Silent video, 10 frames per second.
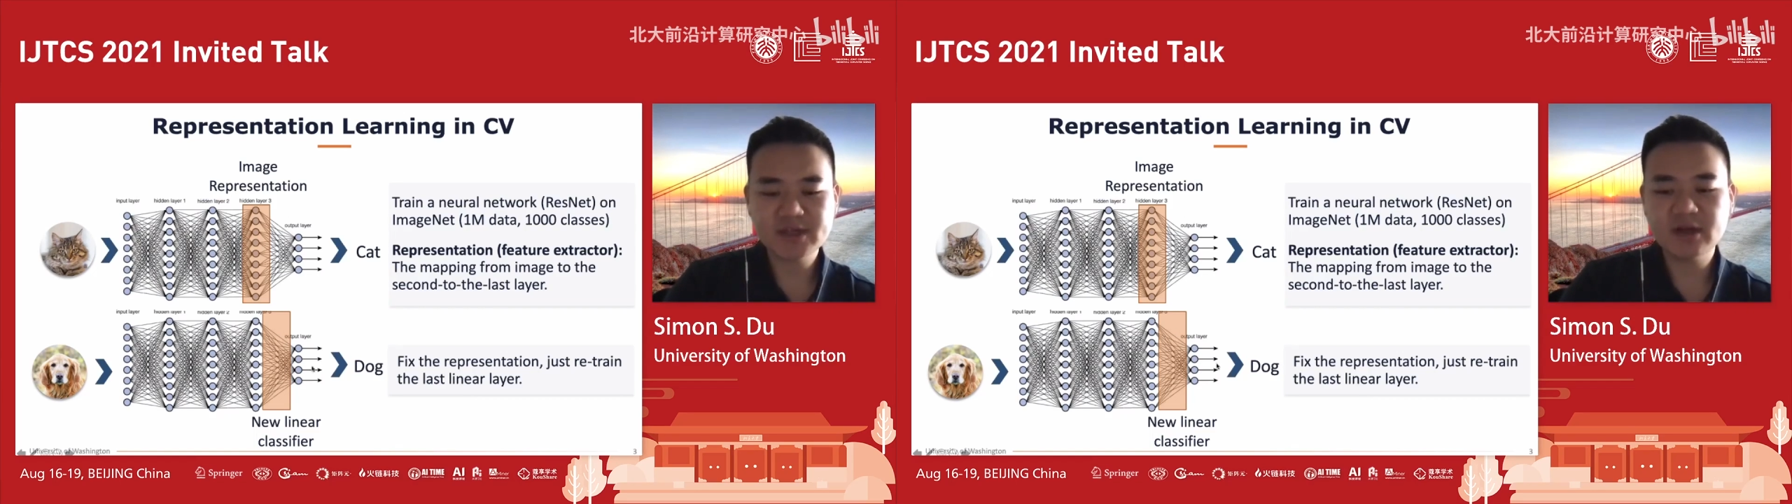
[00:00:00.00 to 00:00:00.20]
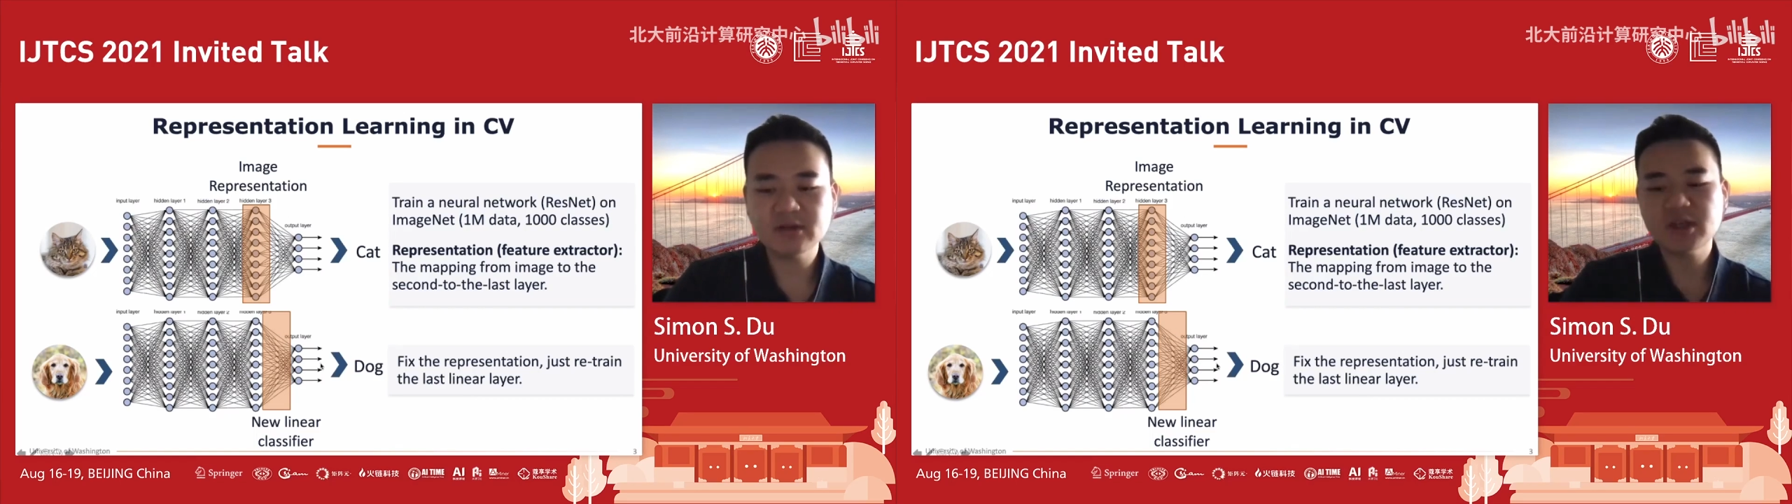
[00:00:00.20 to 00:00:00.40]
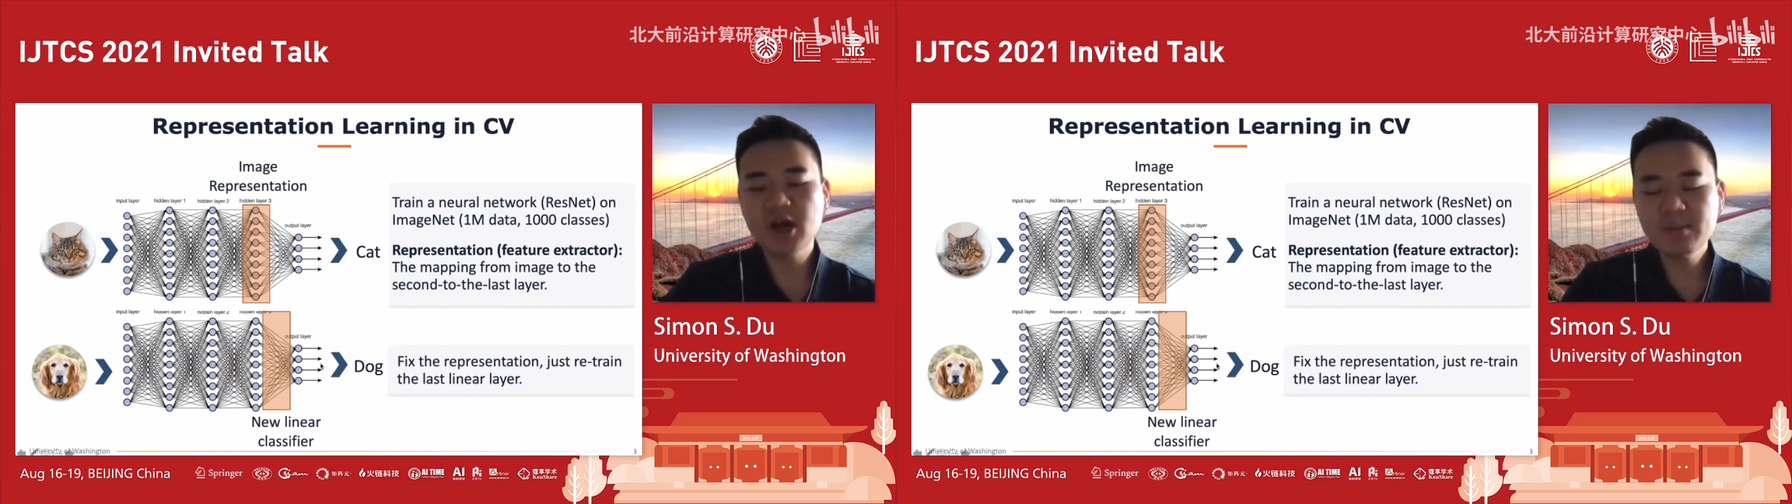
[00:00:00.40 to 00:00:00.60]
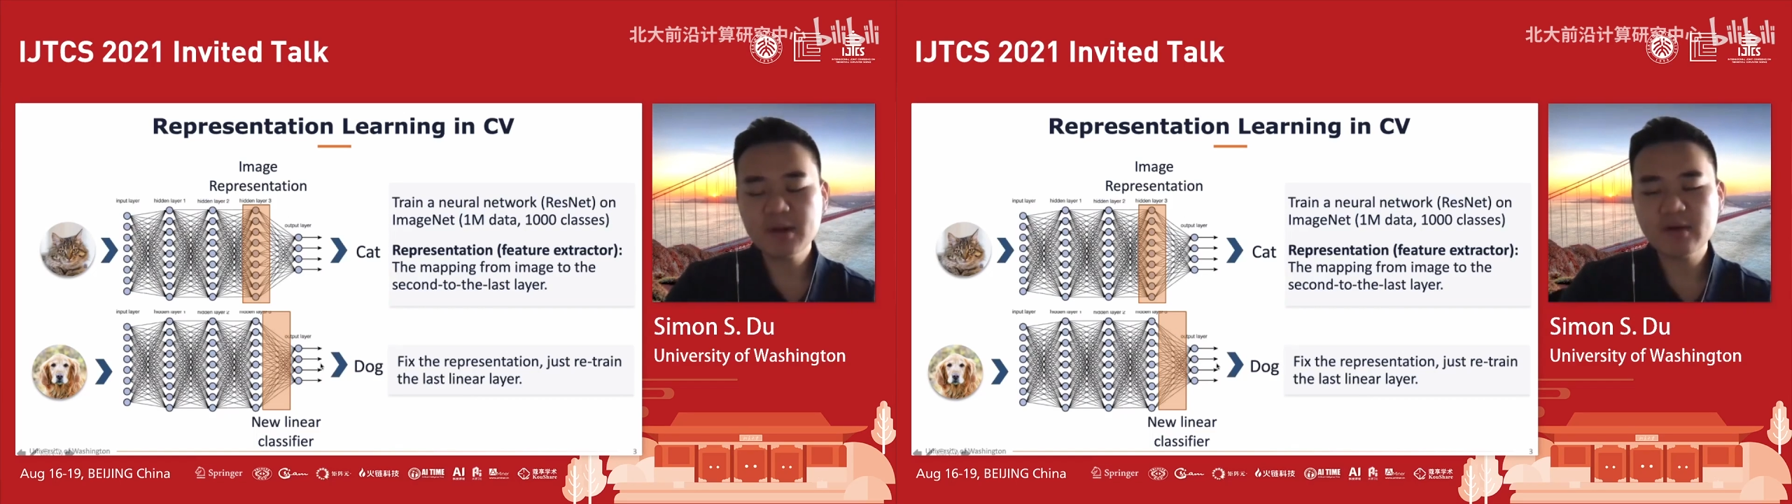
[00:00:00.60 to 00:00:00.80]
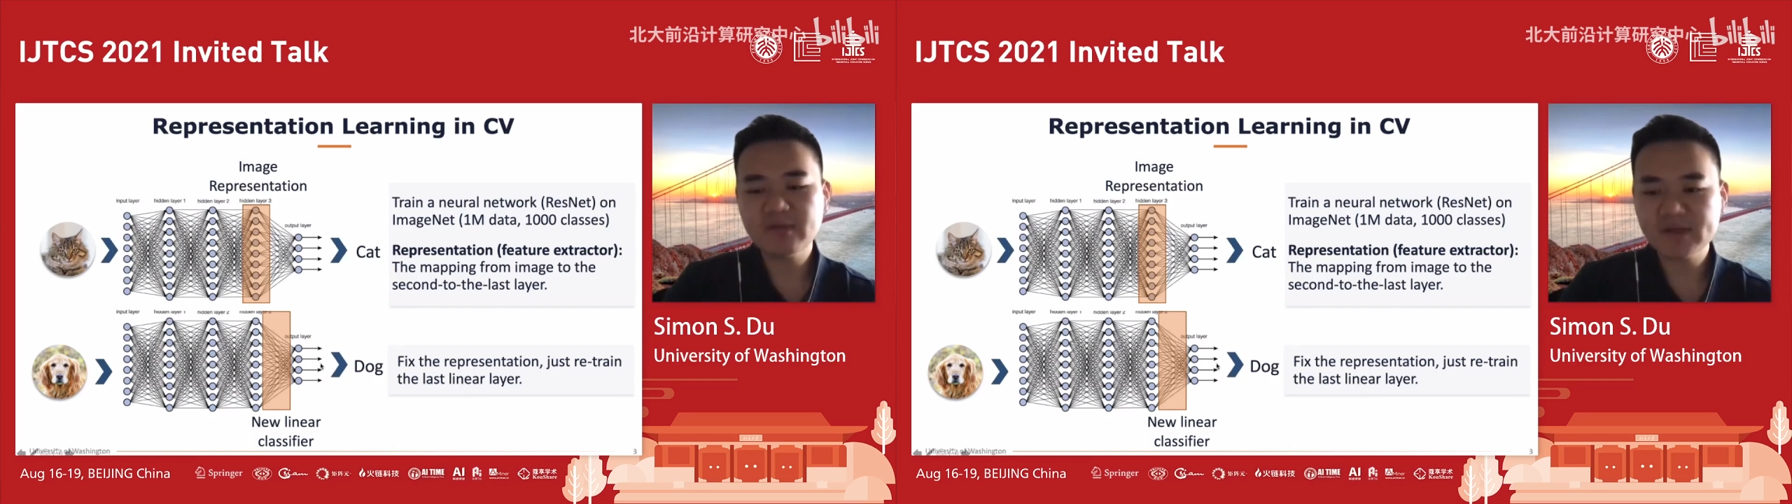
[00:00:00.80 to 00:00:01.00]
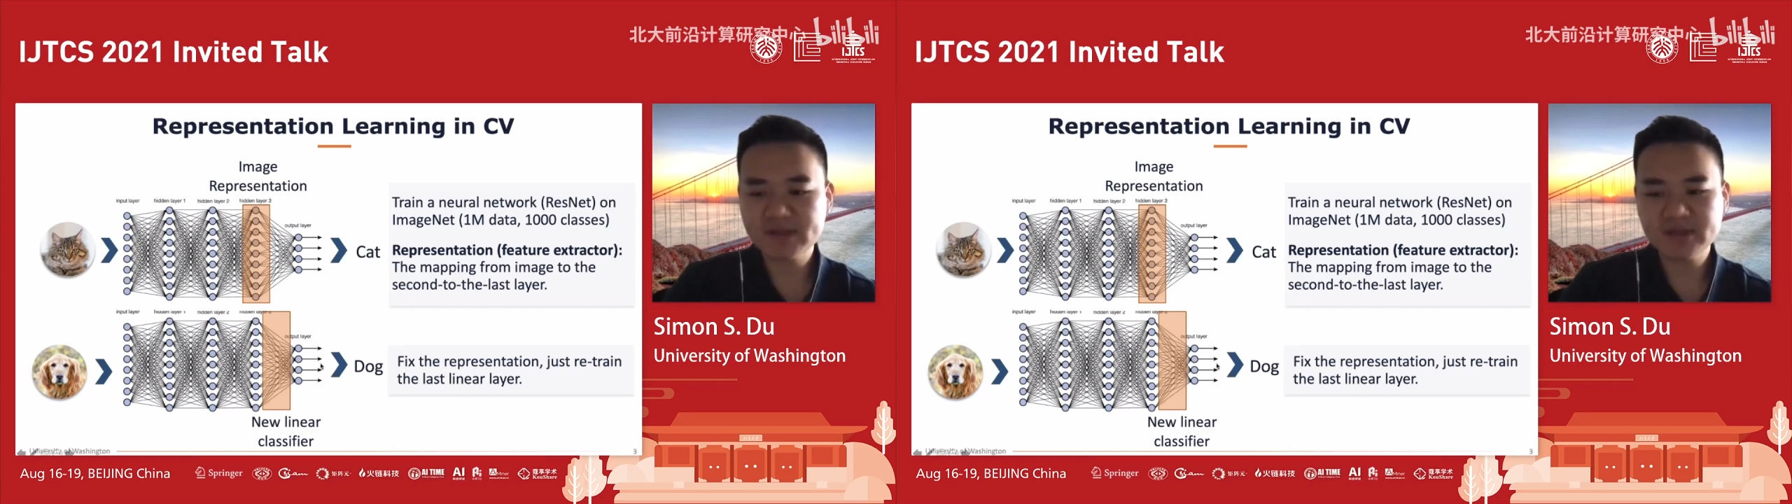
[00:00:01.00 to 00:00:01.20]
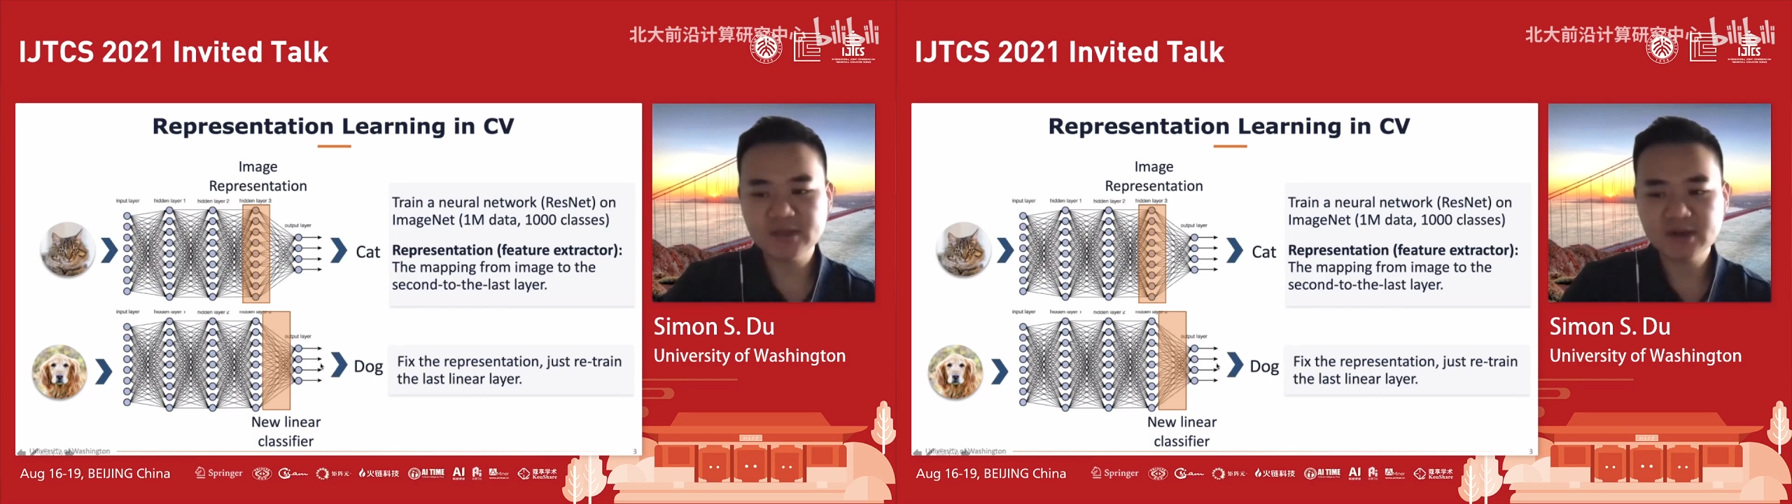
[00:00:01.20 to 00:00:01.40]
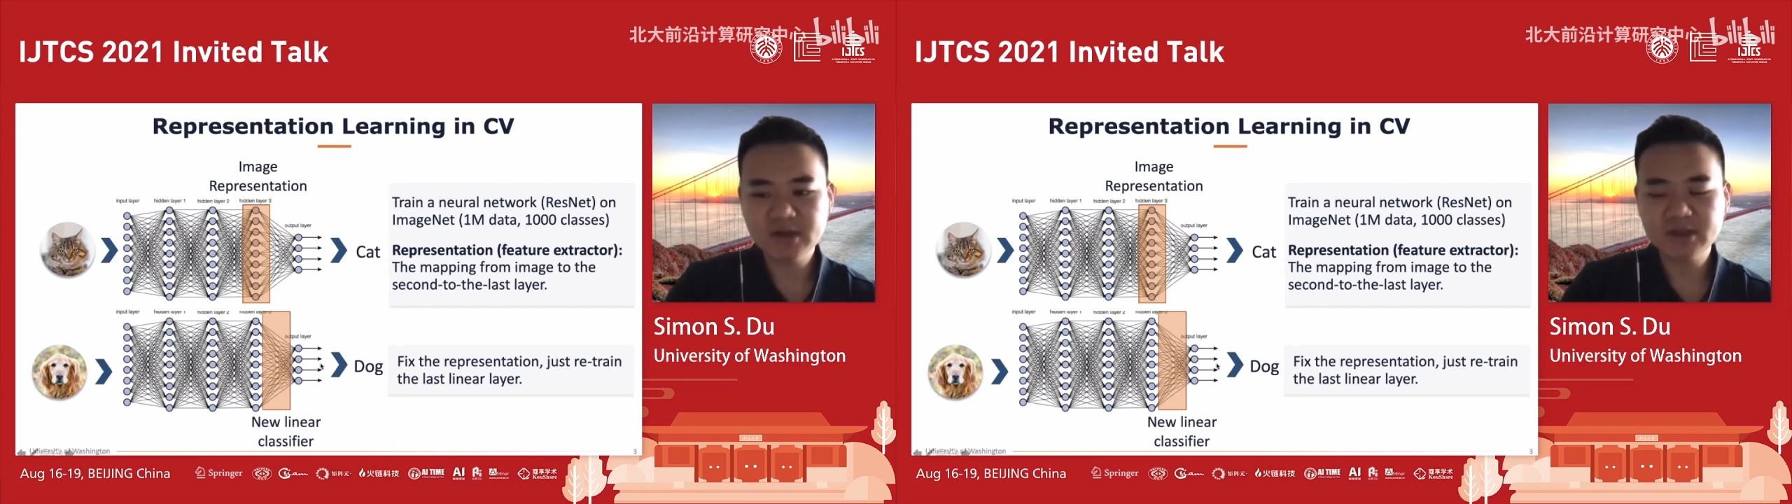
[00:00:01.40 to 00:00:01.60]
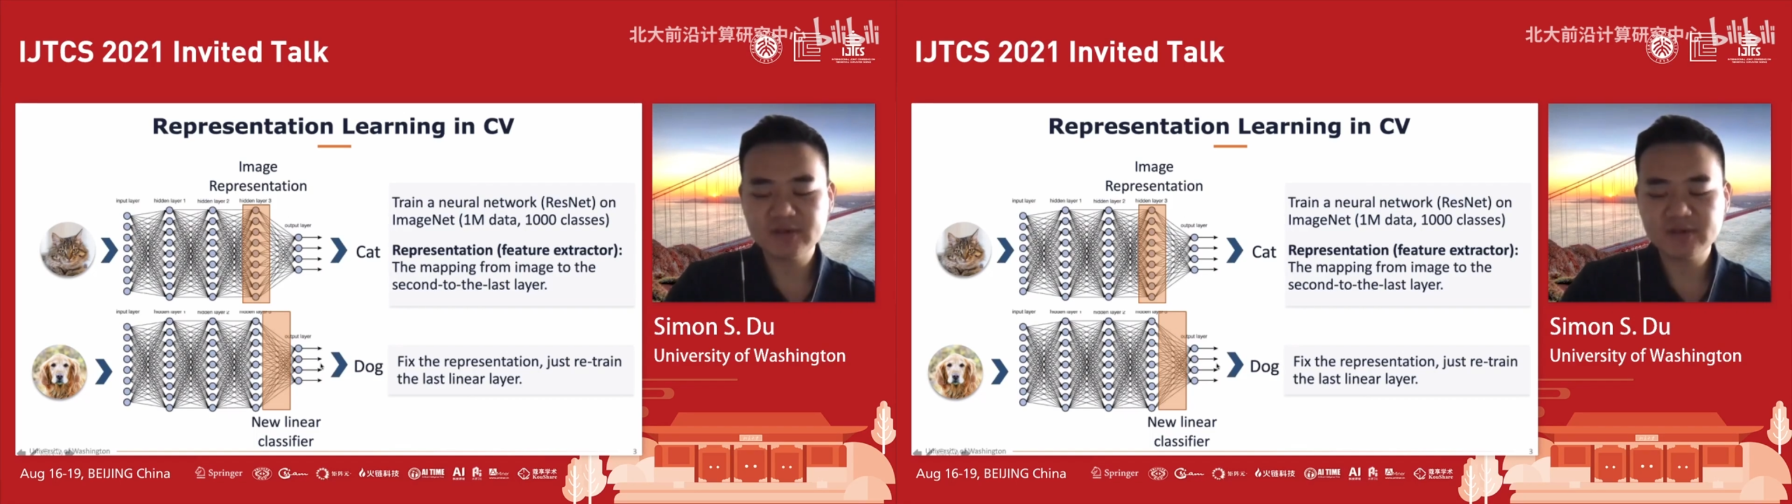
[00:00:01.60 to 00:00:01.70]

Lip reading: on top of this learned